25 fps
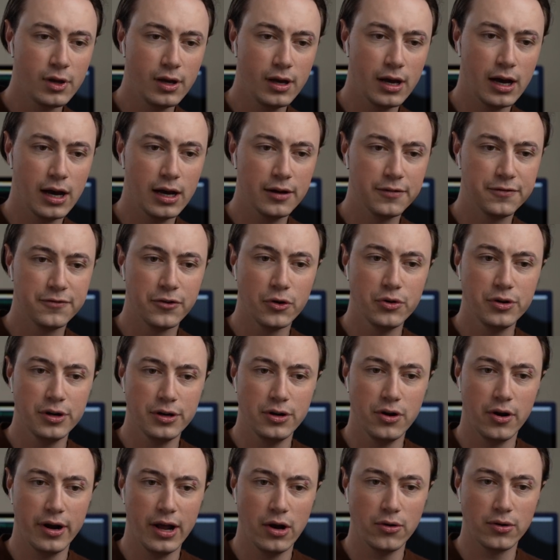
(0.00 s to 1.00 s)
Food and
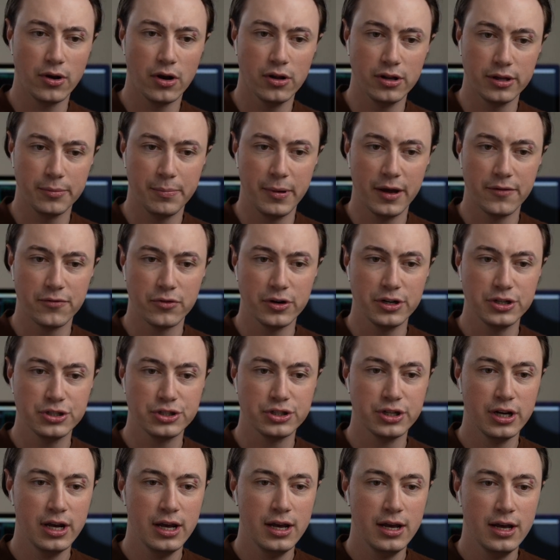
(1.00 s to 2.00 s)
non-alcoholic beverage
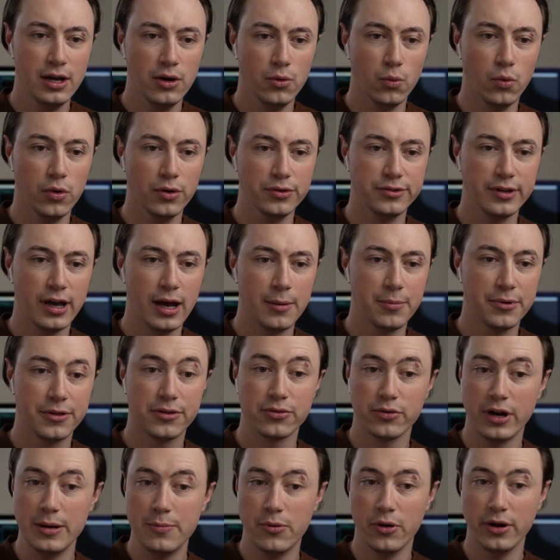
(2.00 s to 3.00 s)
was up
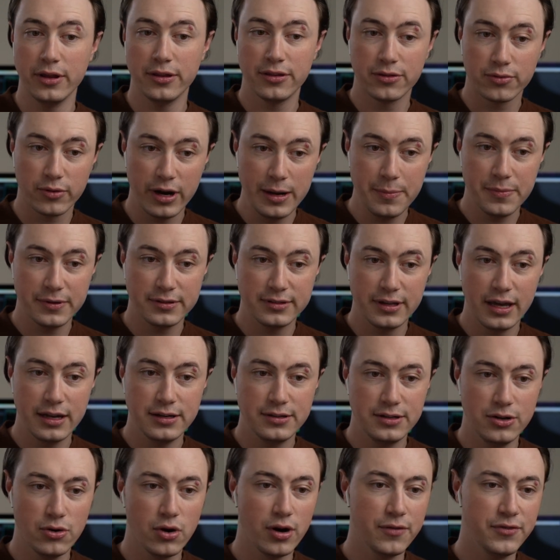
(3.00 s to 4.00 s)
3.3%
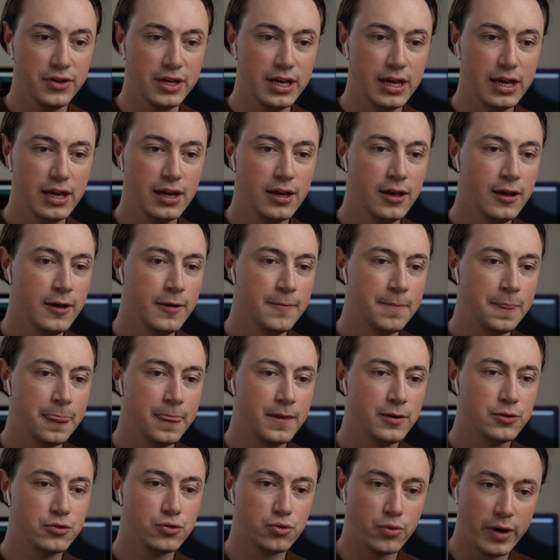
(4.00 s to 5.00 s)
year over year.
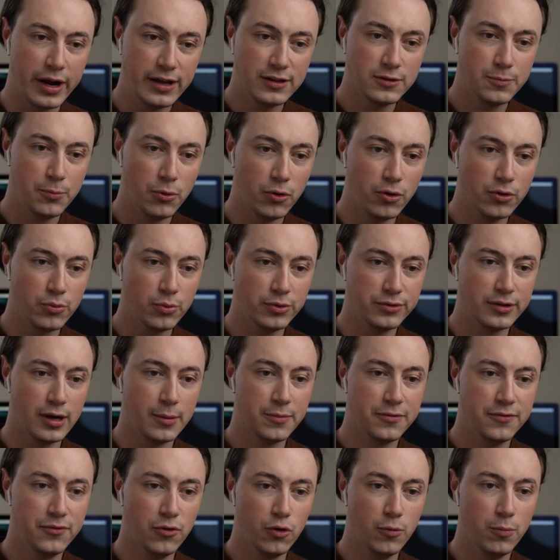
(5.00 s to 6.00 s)
Transport was up
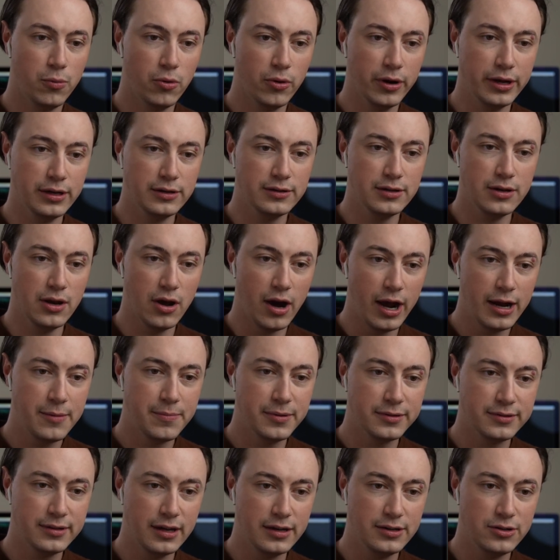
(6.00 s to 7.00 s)

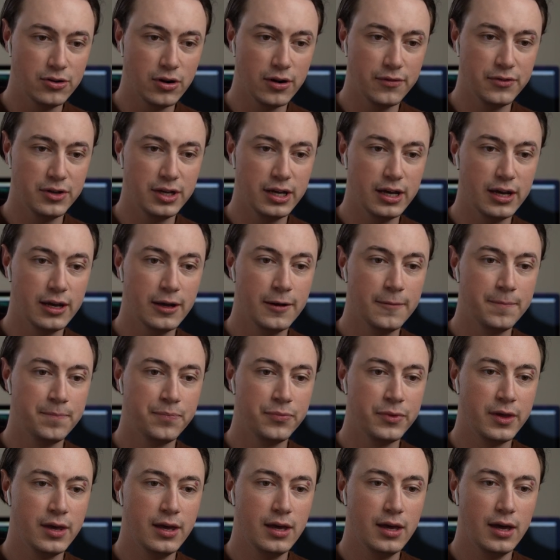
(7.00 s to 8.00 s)
4.9% year over year.
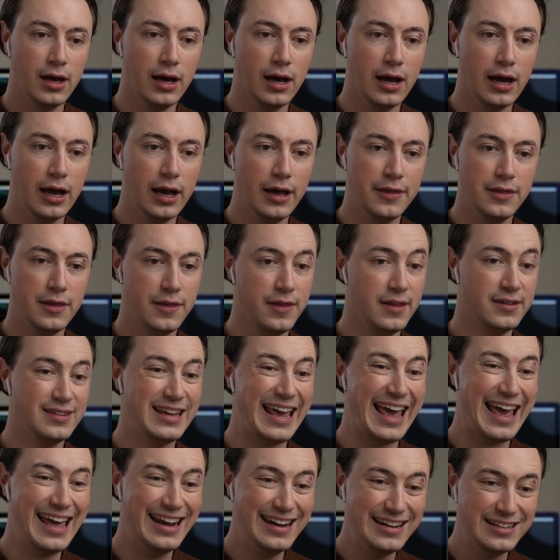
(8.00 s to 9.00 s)
And then there's
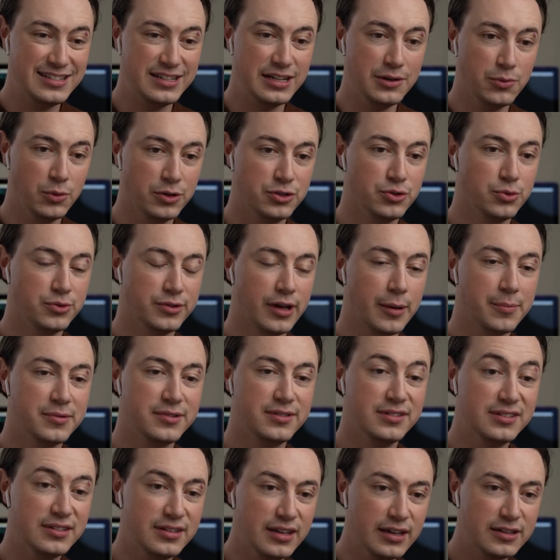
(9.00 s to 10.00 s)
energy, which was up
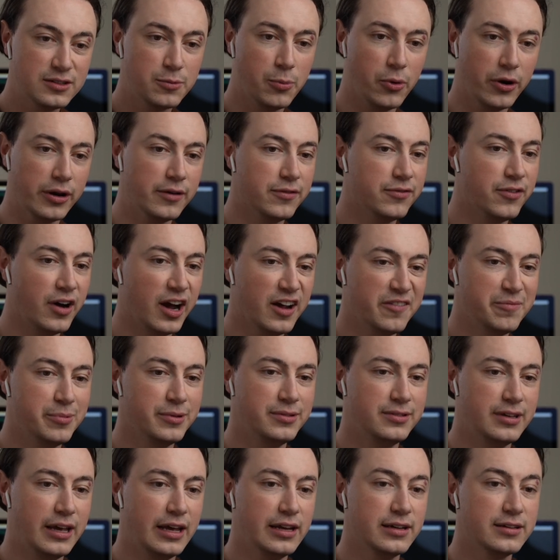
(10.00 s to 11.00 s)

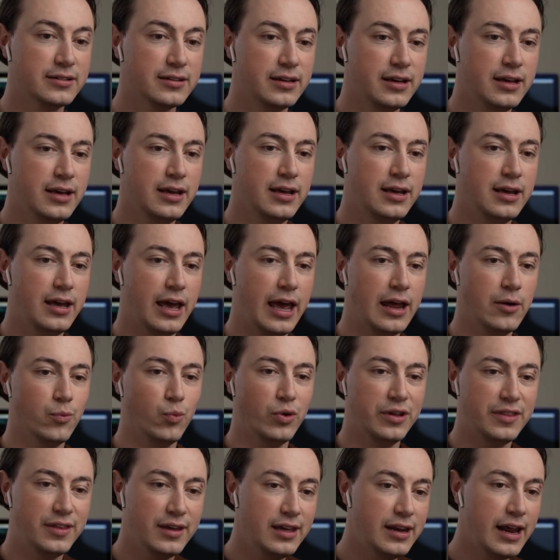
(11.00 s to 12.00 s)
6.5%. And
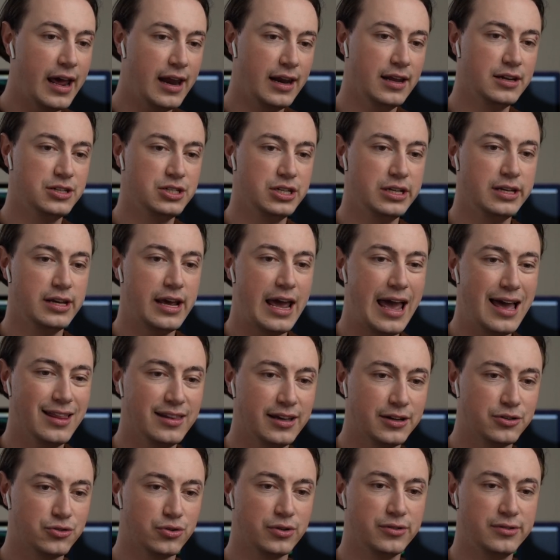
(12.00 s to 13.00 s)
within energy,
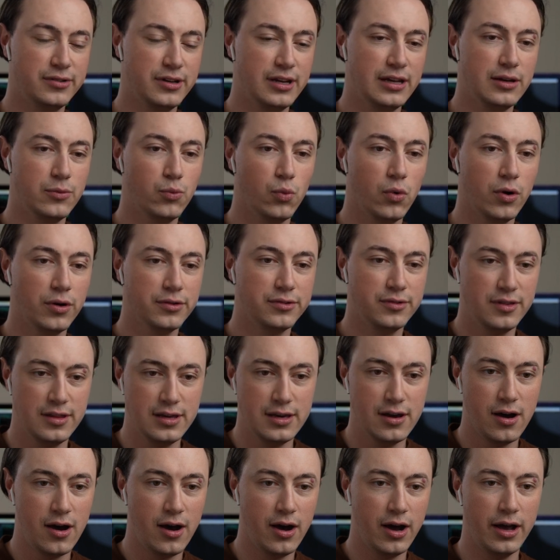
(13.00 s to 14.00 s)
electricity was the
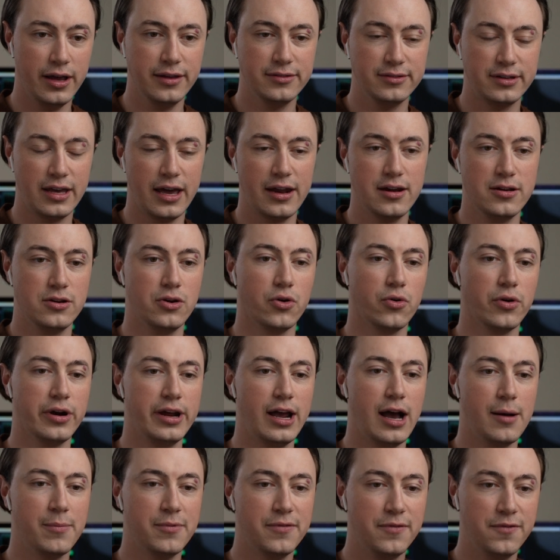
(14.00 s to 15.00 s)
highest category,
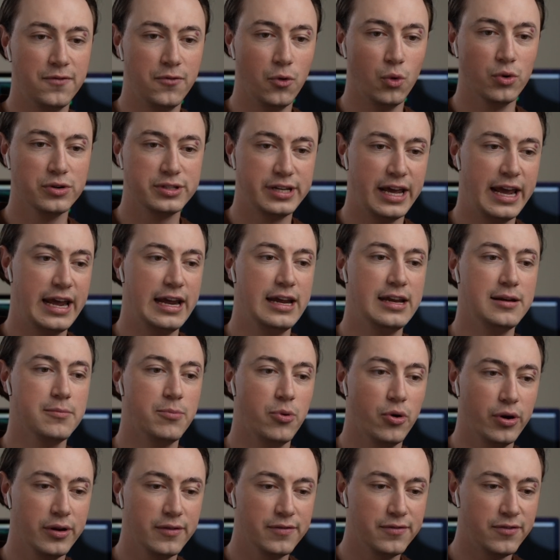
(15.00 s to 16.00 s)
up
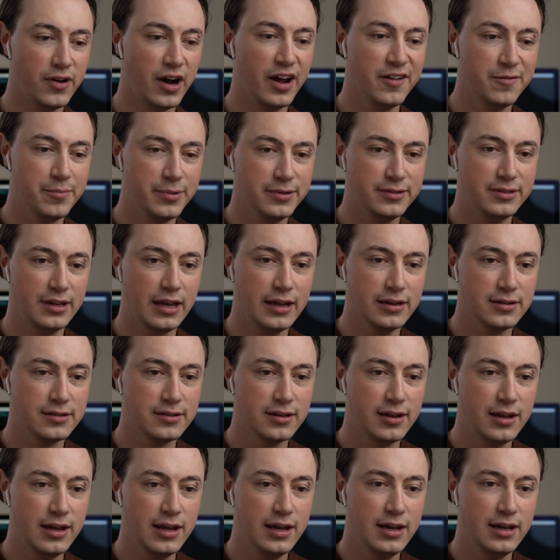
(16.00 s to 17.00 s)
14.5%
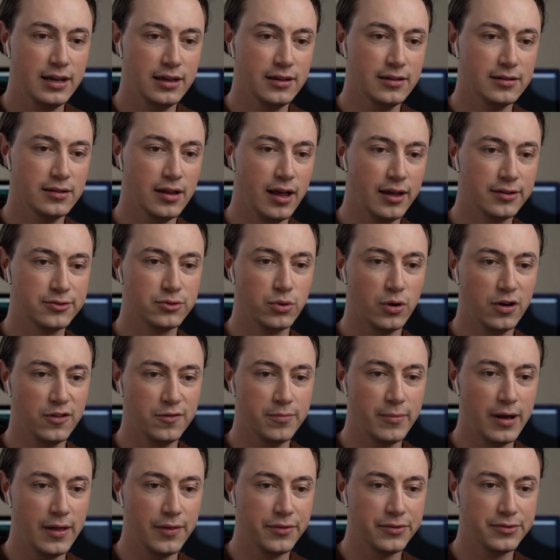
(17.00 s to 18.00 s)
in the last 12
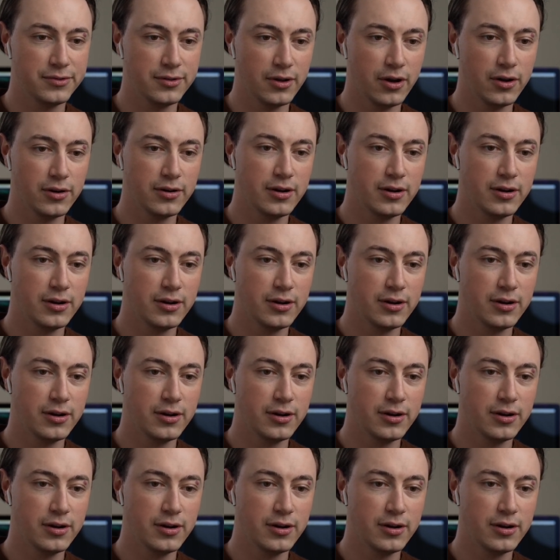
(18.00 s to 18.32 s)
months. So,